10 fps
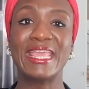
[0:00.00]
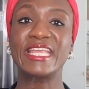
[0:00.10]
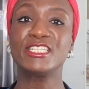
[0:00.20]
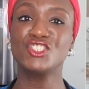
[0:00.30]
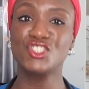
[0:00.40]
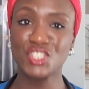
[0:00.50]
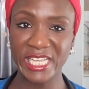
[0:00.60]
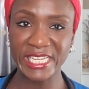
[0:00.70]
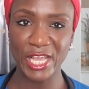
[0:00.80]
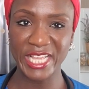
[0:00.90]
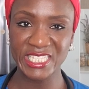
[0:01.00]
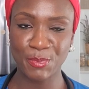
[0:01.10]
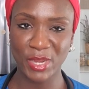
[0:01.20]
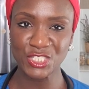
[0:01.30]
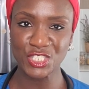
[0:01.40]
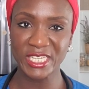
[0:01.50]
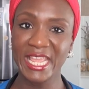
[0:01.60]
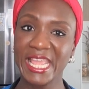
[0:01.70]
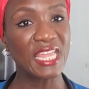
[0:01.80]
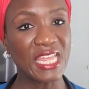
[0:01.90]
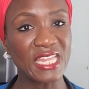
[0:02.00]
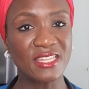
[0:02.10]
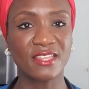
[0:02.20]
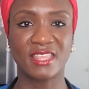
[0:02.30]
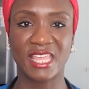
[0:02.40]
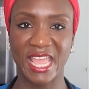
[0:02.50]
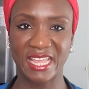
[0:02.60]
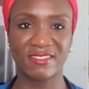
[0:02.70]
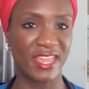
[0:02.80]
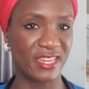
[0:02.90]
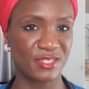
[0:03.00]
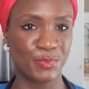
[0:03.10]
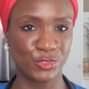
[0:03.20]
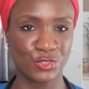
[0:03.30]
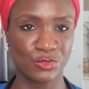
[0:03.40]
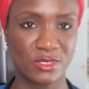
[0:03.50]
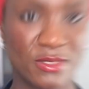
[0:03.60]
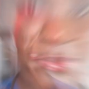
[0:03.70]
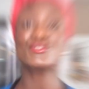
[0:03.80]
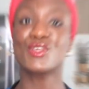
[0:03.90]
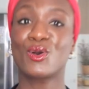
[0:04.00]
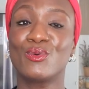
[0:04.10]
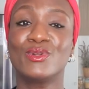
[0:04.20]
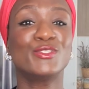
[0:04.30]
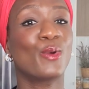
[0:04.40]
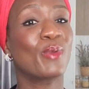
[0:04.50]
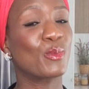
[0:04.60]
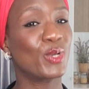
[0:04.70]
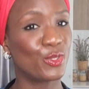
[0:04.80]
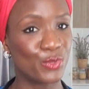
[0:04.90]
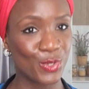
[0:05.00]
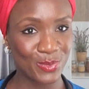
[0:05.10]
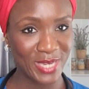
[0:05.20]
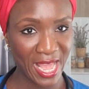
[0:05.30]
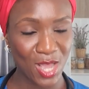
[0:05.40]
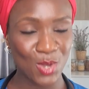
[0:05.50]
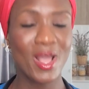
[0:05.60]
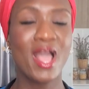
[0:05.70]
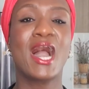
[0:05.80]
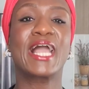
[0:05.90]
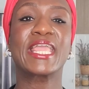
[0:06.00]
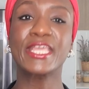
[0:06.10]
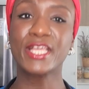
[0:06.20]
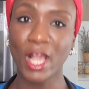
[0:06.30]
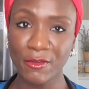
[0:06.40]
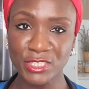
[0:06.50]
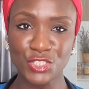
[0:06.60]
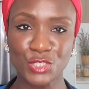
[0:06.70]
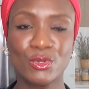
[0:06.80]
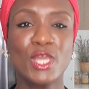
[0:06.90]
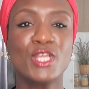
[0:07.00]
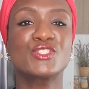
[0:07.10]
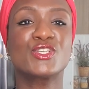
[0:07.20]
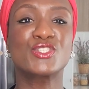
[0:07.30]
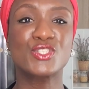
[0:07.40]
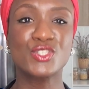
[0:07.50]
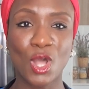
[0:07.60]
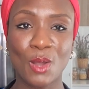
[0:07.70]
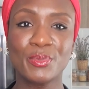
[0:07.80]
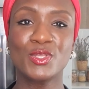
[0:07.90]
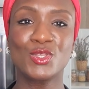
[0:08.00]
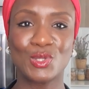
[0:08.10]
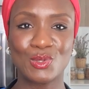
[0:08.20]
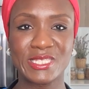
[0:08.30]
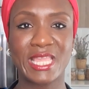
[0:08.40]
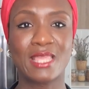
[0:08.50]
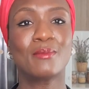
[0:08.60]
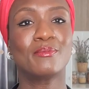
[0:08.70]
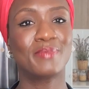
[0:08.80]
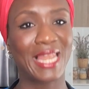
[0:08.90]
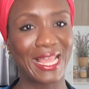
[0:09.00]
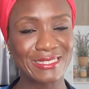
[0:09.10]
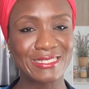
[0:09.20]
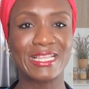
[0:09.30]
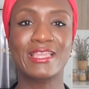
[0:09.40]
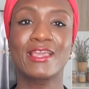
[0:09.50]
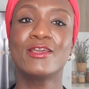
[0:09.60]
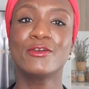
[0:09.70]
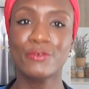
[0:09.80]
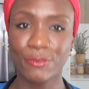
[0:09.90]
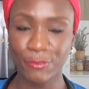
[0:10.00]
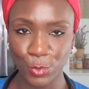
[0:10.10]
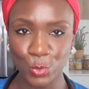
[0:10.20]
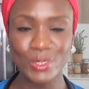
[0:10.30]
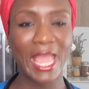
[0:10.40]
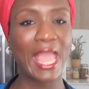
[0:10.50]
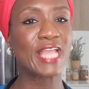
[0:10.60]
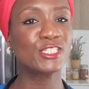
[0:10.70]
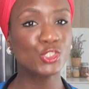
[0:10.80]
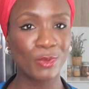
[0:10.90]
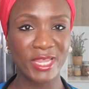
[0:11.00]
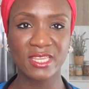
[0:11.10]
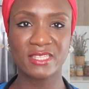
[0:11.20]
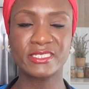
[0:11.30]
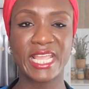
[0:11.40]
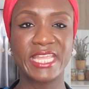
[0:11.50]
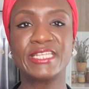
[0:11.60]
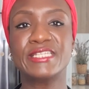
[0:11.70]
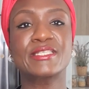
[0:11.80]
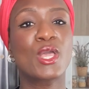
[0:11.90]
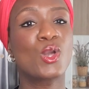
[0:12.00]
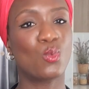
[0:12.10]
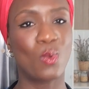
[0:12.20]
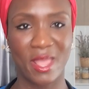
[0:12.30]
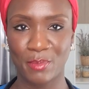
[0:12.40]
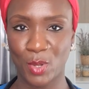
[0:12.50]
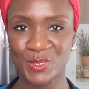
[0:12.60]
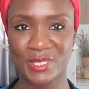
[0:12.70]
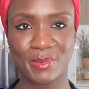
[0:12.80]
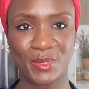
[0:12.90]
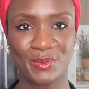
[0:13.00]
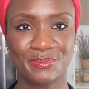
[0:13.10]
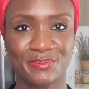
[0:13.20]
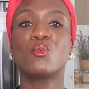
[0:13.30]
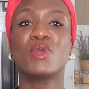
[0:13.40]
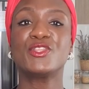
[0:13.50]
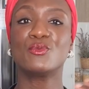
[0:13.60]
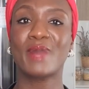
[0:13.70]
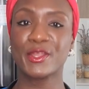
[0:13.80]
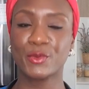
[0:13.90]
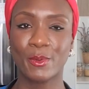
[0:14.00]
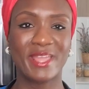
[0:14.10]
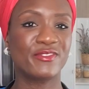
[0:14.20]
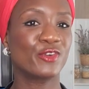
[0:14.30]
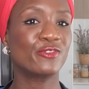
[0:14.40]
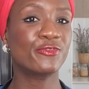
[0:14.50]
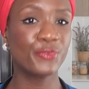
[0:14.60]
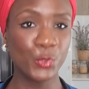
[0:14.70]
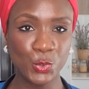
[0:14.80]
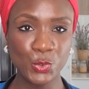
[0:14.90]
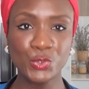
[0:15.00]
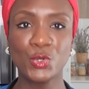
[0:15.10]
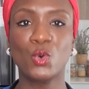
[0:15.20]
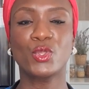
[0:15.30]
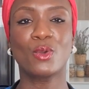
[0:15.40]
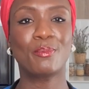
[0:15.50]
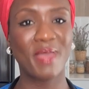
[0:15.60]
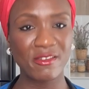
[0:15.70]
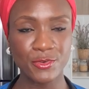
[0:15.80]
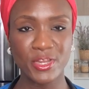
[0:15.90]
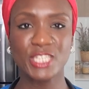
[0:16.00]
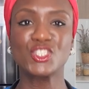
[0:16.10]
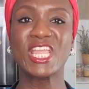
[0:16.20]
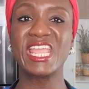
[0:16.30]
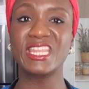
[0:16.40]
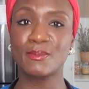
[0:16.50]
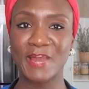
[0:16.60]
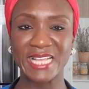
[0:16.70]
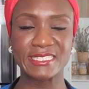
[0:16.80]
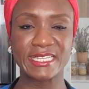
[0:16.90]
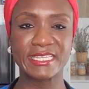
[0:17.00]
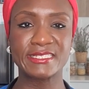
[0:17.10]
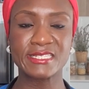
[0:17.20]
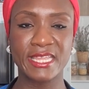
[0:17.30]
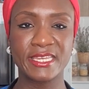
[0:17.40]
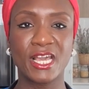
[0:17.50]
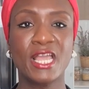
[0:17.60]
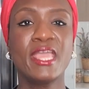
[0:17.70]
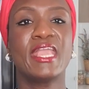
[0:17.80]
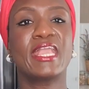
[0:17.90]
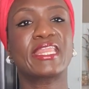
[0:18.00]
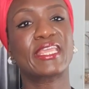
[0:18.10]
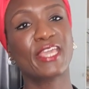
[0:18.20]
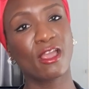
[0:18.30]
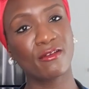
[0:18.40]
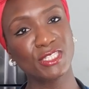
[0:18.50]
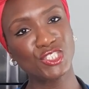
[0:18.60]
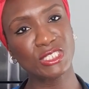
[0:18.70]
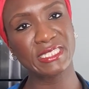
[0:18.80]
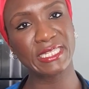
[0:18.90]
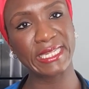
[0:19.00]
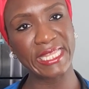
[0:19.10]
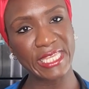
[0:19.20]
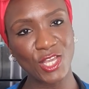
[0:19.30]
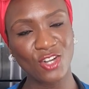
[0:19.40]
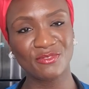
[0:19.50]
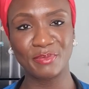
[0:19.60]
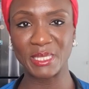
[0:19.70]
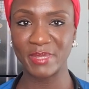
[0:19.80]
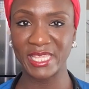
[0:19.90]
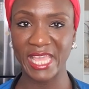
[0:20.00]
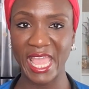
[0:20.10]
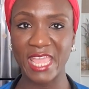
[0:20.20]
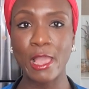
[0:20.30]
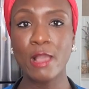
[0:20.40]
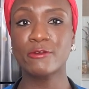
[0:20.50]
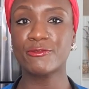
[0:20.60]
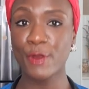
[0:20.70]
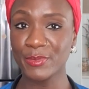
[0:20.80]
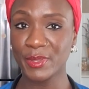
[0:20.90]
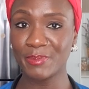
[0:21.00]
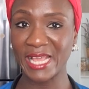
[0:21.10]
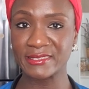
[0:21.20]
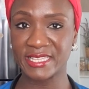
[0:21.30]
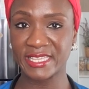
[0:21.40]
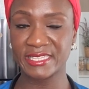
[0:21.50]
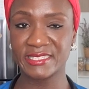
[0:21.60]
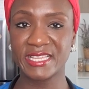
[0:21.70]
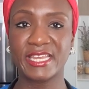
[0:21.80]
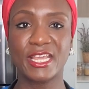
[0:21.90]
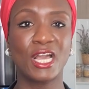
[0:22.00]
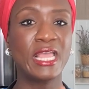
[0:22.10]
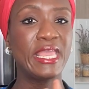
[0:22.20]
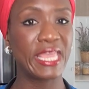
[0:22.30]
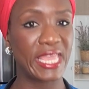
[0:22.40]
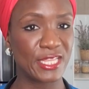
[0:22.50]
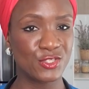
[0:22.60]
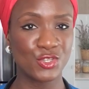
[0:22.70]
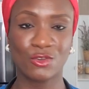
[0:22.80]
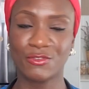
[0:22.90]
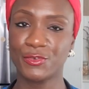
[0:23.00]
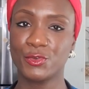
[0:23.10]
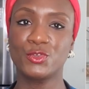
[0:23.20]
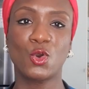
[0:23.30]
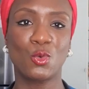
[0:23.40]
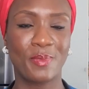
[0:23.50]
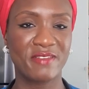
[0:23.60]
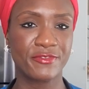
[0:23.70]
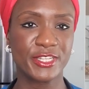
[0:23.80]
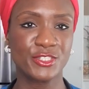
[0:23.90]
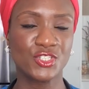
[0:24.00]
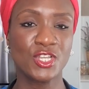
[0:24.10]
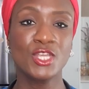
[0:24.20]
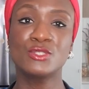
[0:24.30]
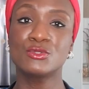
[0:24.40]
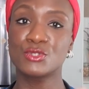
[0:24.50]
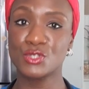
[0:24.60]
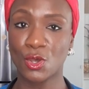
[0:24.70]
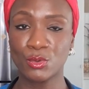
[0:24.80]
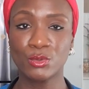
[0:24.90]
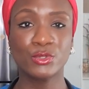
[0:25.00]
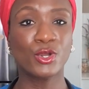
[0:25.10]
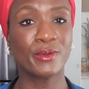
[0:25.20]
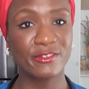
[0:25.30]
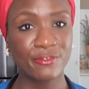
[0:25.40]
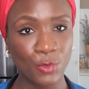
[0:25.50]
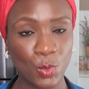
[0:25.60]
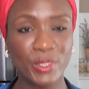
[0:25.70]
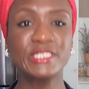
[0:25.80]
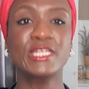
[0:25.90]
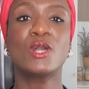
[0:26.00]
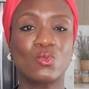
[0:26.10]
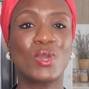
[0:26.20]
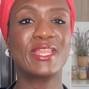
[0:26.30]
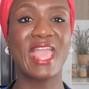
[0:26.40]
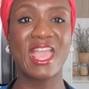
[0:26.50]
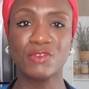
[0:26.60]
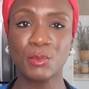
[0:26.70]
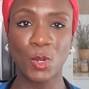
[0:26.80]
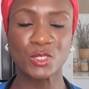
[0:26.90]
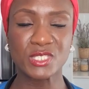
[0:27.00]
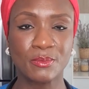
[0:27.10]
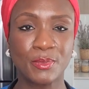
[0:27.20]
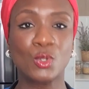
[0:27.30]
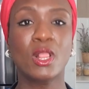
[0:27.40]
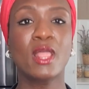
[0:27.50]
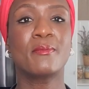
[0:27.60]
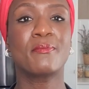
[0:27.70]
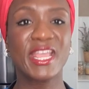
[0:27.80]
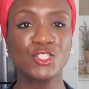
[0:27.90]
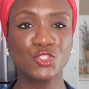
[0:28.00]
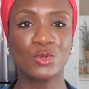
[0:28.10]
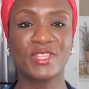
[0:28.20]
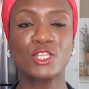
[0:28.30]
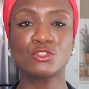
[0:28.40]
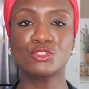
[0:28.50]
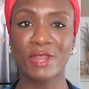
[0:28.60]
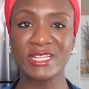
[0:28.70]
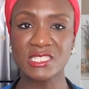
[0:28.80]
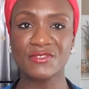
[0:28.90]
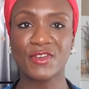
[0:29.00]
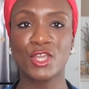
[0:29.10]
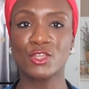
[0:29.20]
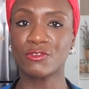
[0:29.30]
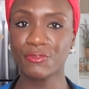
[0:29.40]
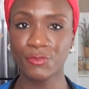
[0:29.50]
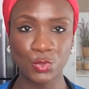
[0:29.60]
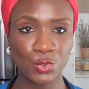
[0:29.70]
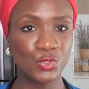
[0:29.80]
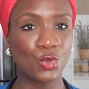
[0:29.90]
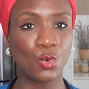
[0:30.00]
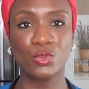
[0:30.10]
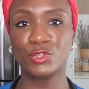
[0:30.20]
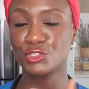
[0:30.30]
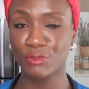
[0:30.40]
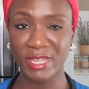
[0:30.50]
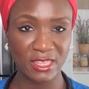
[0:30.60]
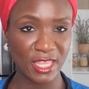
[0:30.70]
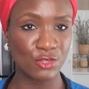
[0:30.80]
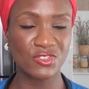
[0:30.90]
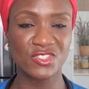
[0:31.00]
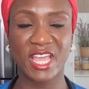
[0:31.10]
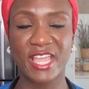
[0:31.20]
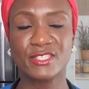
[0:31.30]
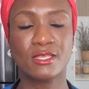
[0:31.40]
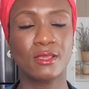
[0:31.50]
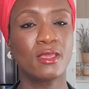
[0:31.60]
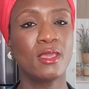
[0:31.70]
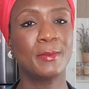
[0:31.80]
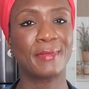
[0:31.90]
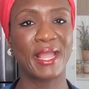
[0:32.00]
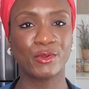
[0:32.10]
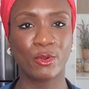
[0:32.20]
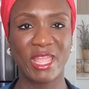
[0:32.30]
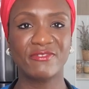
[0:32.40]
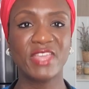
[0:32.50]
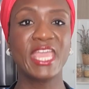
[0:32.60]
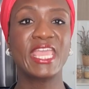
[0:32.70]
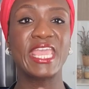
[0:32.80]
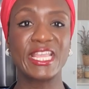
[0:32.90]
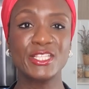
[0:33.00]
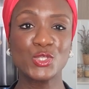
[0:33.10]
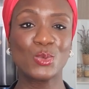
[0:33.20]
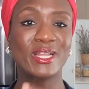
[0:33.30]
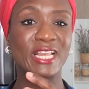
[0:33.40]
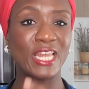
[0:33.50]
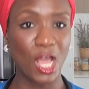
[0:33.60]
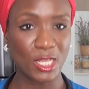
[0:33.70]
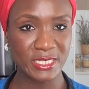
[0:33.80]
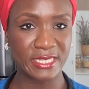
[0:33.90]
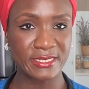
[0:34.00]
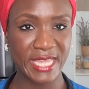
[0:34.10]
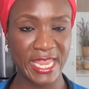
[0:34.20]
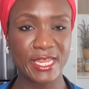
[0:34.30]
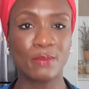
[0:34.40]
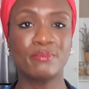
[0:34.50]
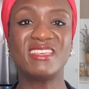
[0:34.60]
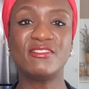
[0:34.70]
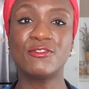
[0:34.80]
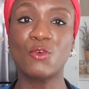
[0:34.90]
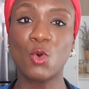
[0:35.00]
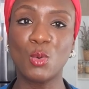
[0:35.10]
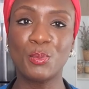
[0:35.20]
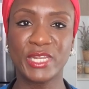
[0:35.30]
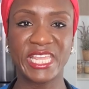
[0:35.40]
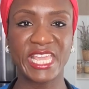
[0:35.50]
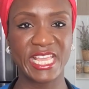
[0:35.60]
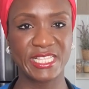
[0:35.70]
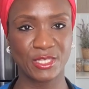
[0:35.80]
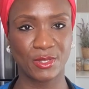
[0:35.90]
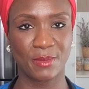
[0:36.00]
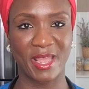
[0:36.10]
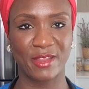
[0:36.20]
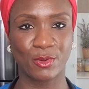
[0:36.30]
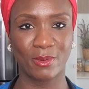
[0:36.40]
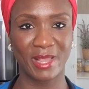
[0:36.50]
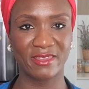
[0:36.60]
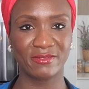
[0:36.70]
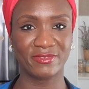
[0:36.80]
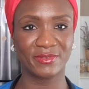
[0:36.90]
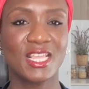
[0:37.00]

in gene expression in the egg that is produced. So, knowing what you know now, I encourage you to stop using plastic food and drink containers where possible. When you microwave your food or your beverage in a plastic container, it encourages the leak of BPA from the plastic container into your food or beverage. So going forward, whenever possible, make sure that you transfer your food or the drink that you desire to microwave into a glass container before putting it into the microwave.